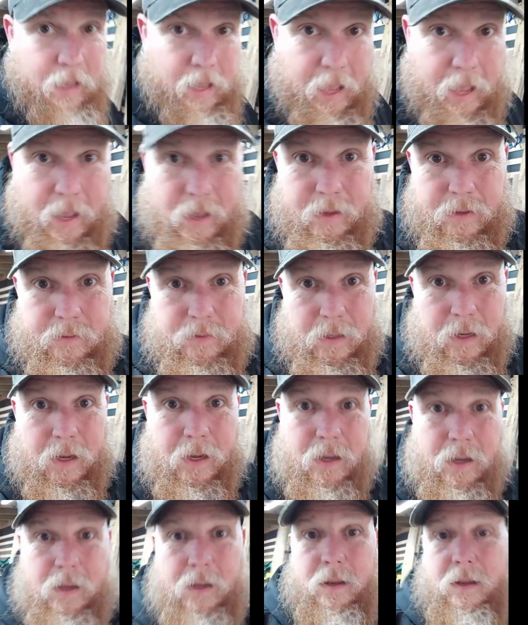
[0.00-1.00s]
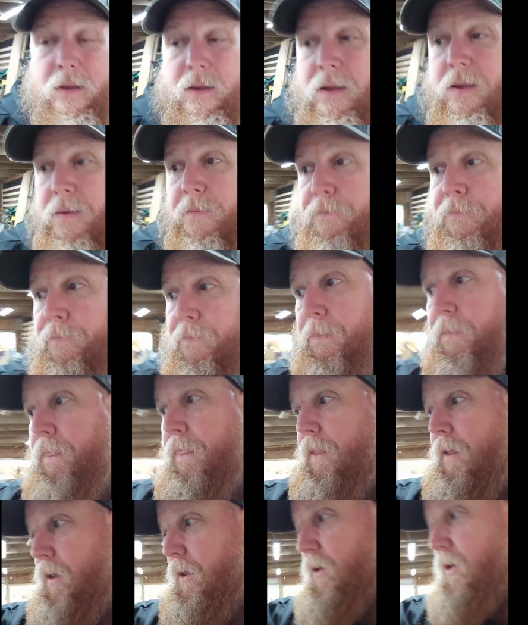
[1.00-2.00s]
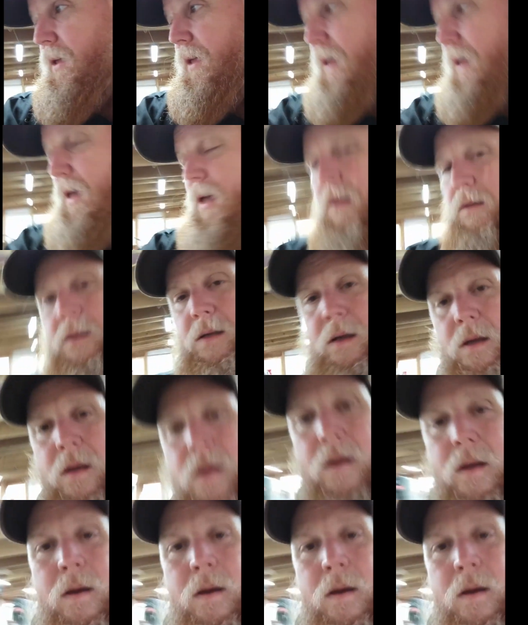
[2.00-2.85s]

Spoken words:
as I get